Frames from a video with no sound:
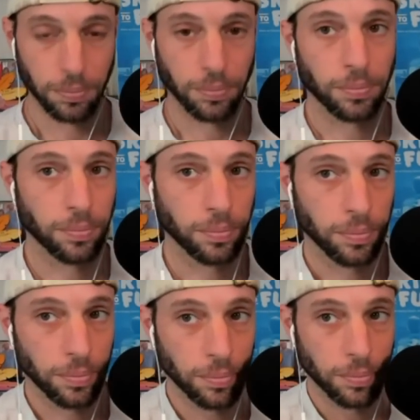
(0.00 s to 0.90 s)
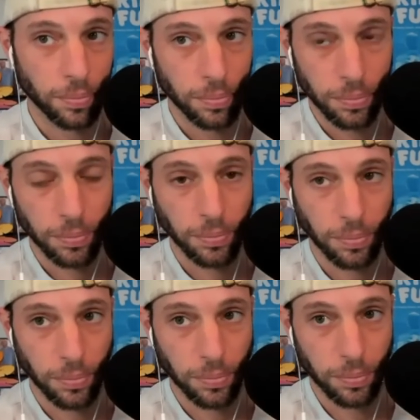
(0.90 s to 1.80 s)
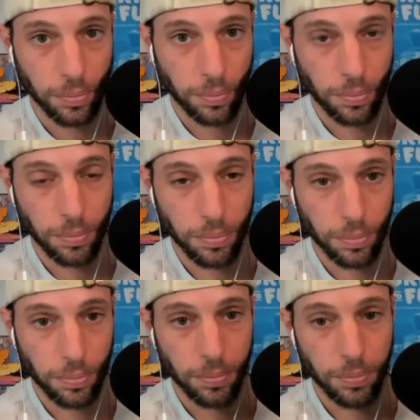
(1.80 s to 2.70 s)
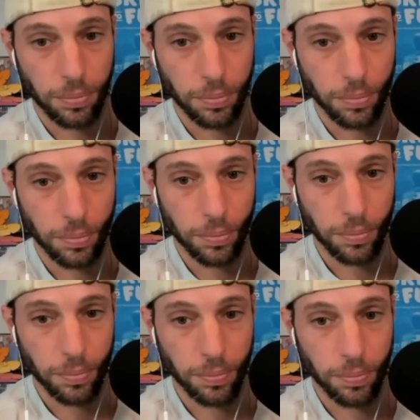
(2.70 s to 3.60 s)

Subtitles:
[no speech]